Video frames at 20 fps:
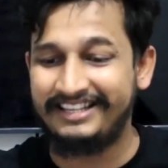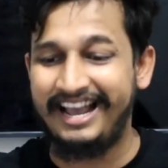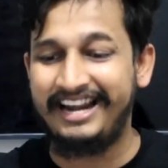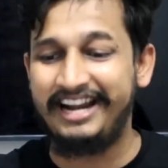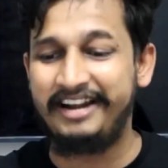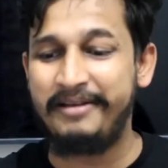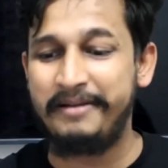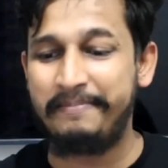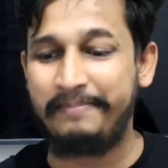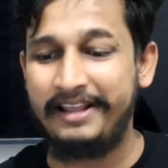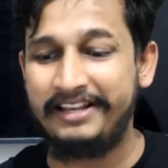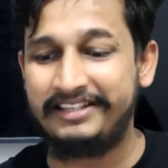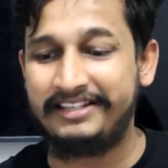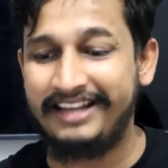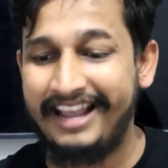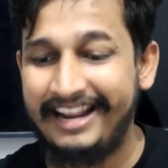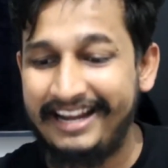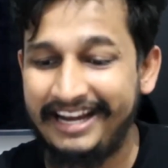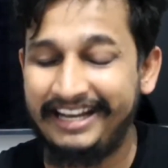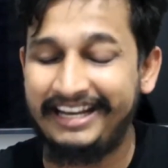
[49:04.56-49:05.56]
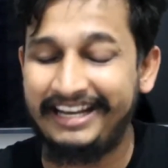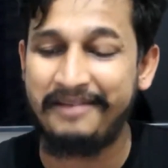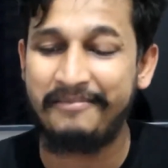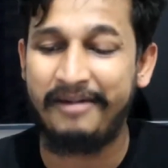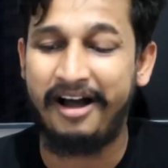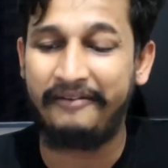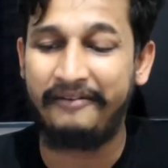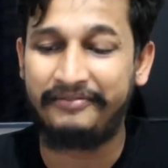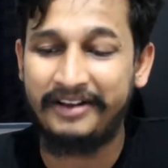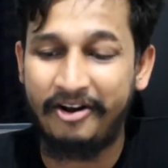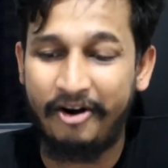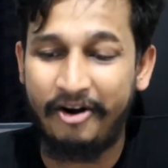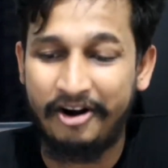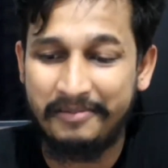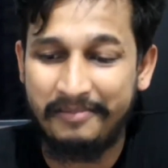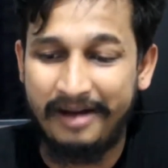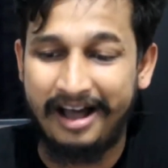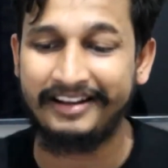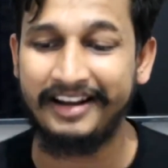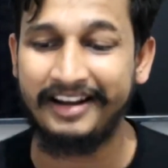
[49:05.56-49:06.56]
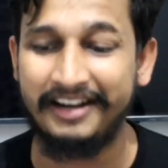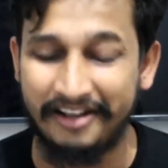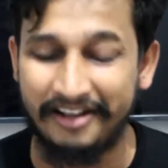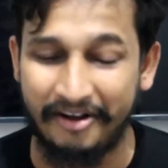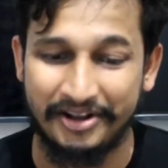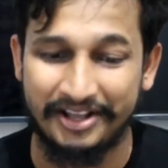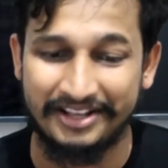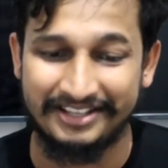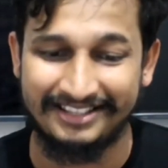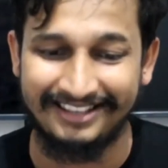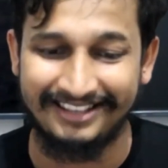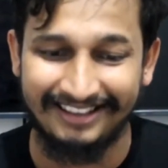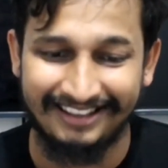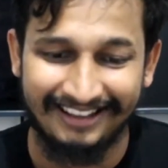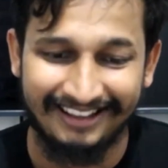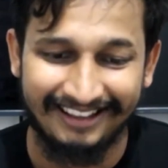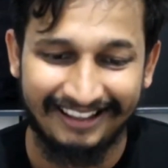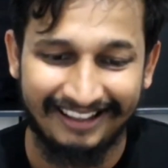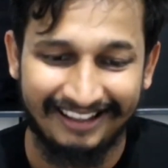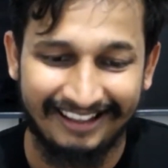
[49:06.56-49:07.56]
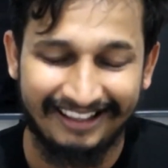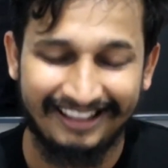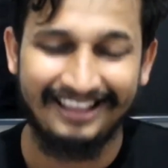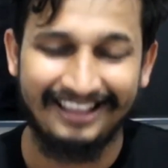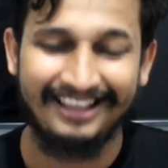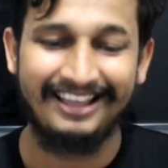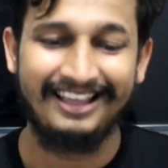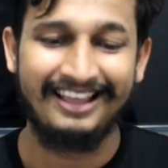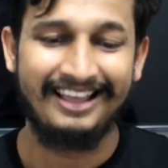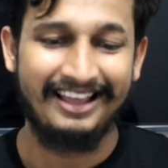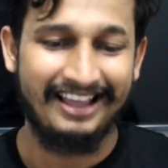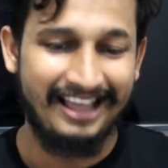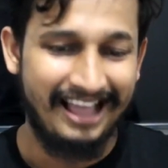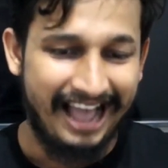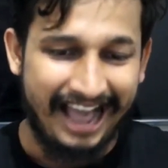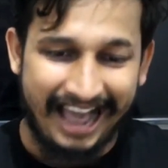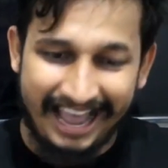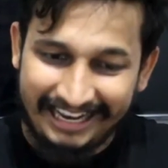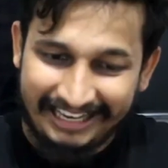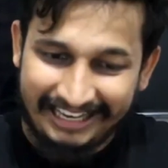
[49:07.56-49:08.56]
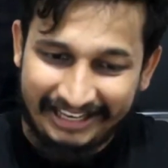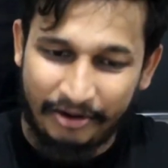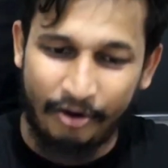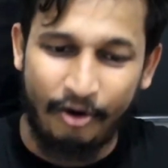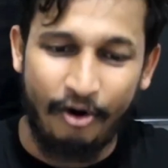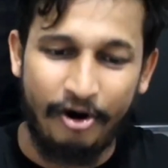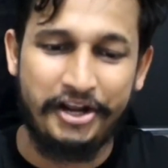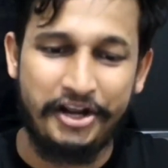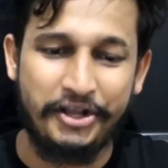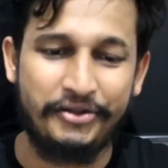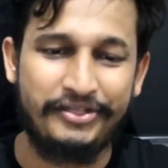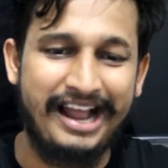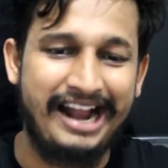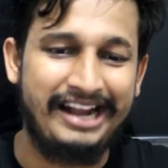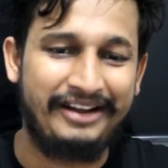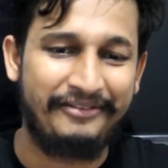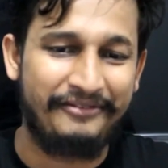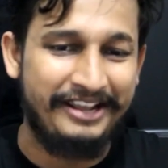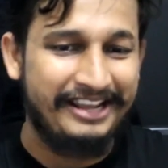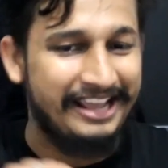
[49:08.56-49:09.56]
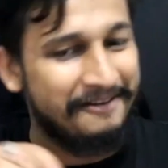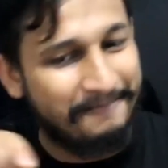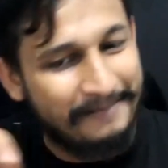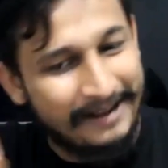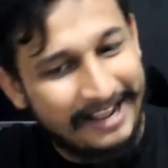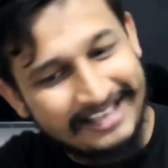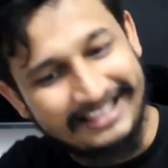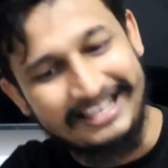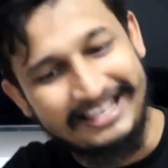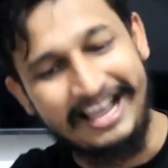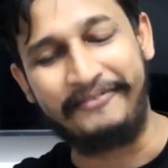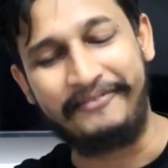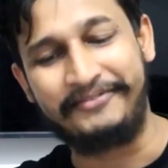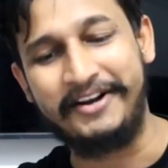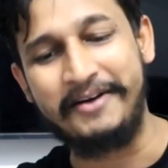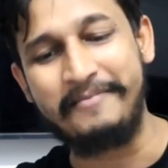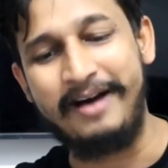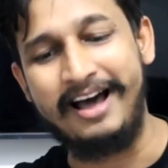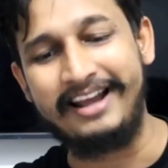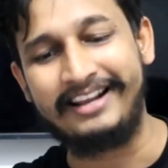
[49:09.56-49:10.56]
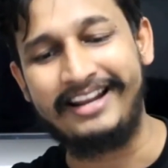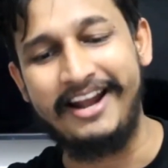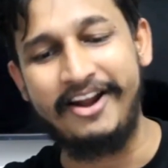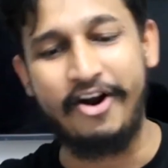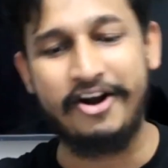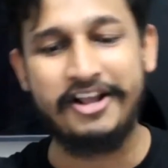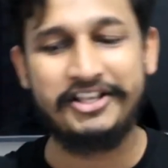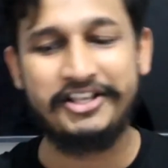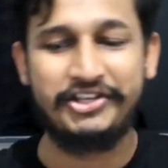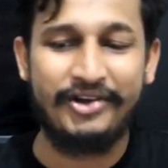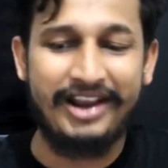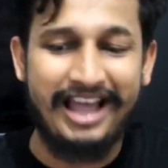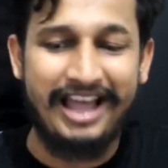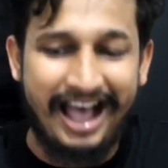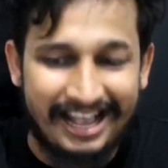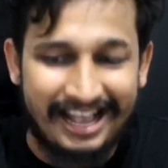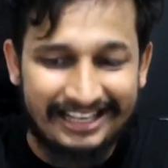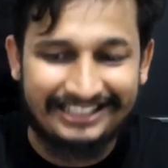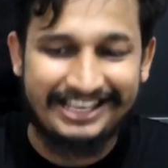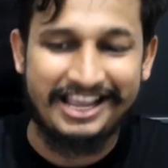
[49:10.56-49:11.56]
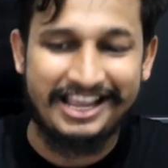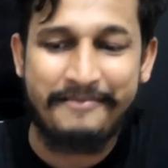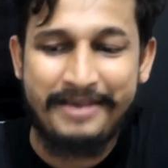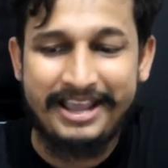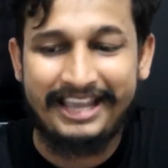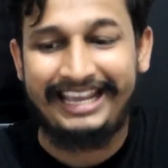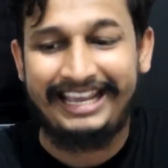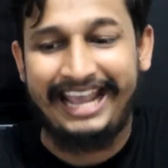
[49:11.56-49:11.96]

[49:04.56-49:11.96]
can it be placed anytime after market orders? I told you that we can place after market orders. You are asking me,